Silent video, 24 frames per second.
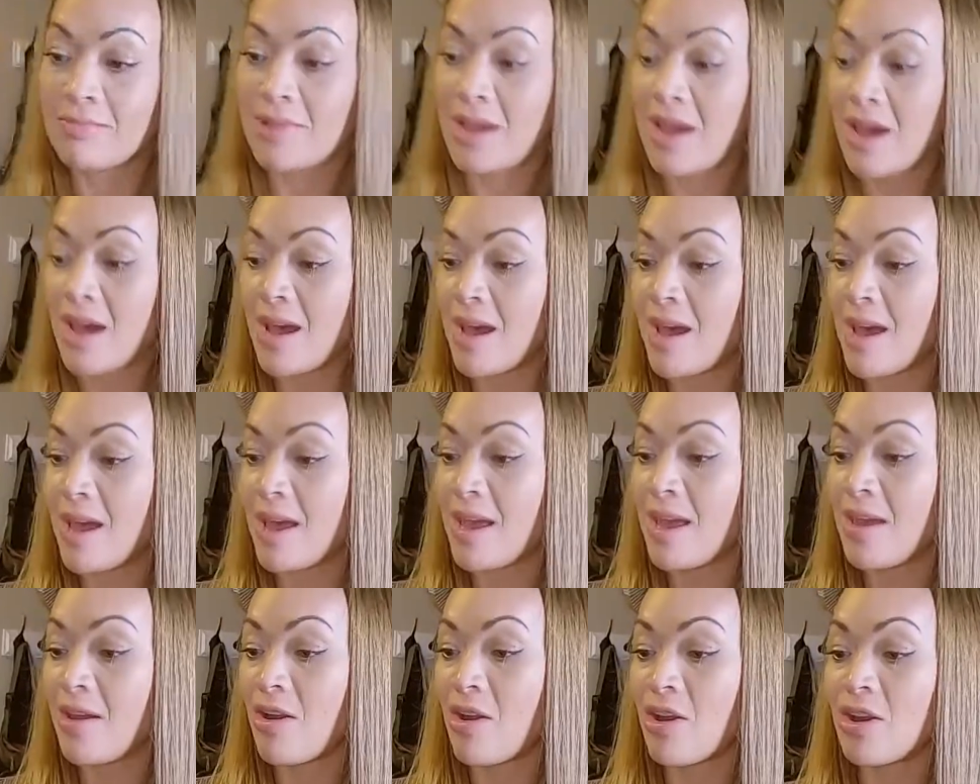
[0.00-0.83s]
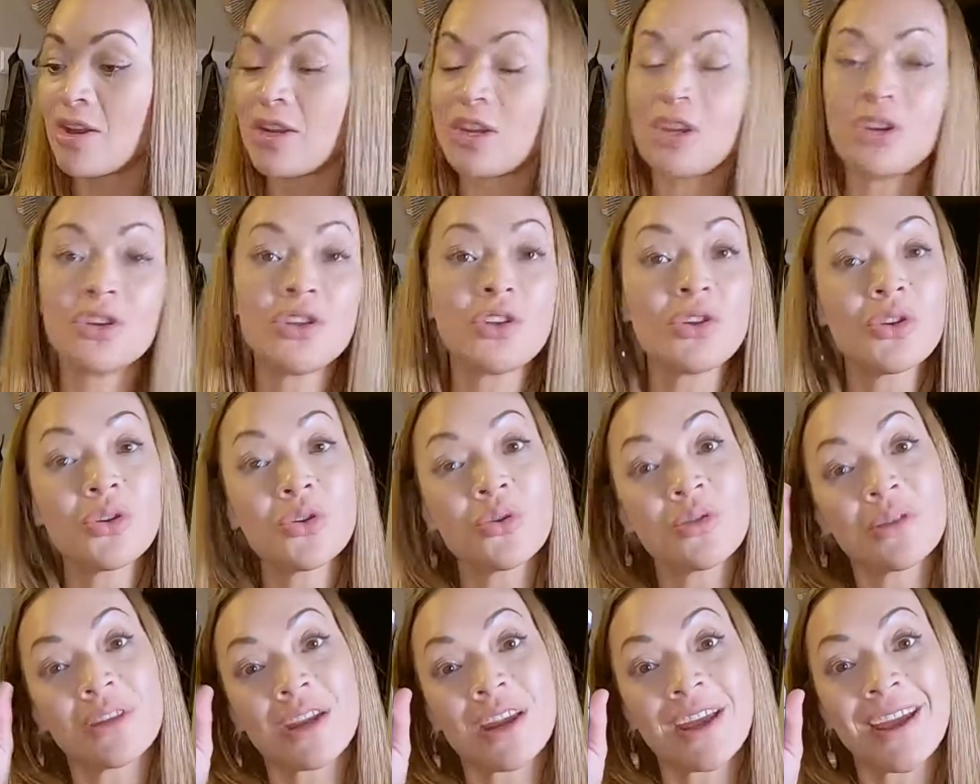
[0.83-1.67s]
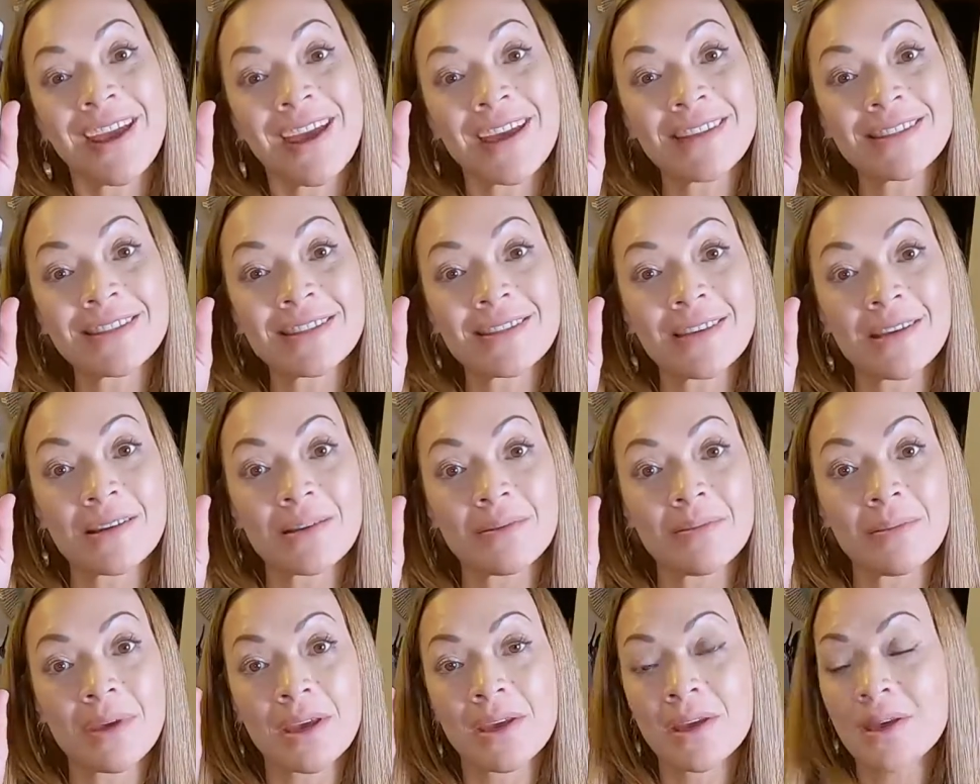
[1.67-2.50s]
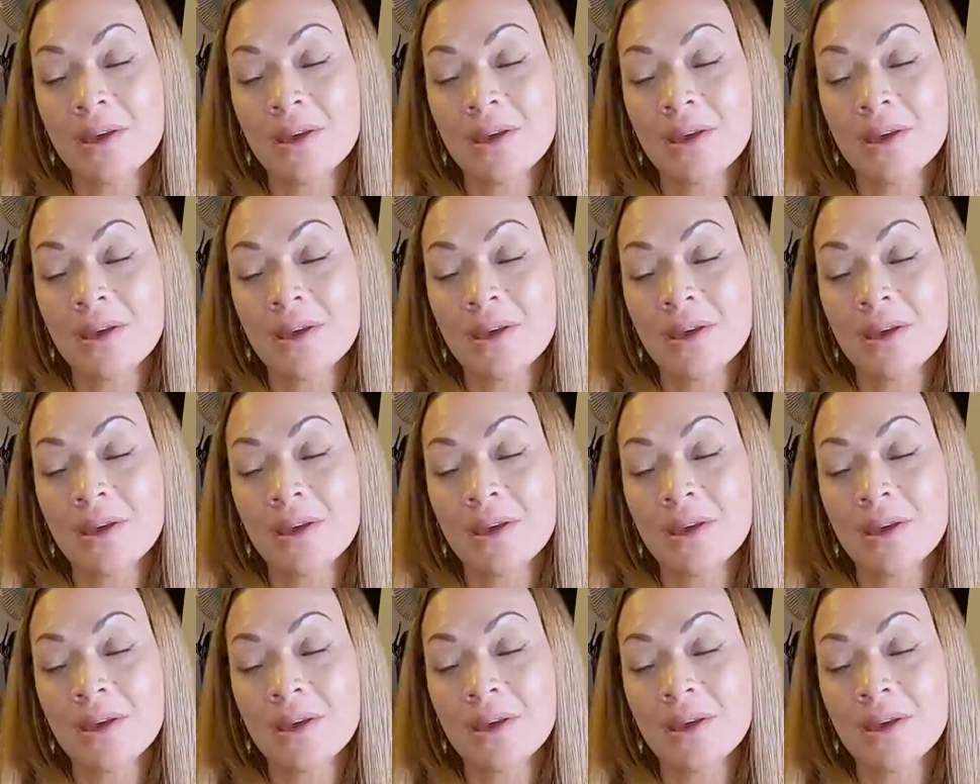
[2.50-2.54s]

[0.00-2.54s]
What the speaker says: I already knew that I had some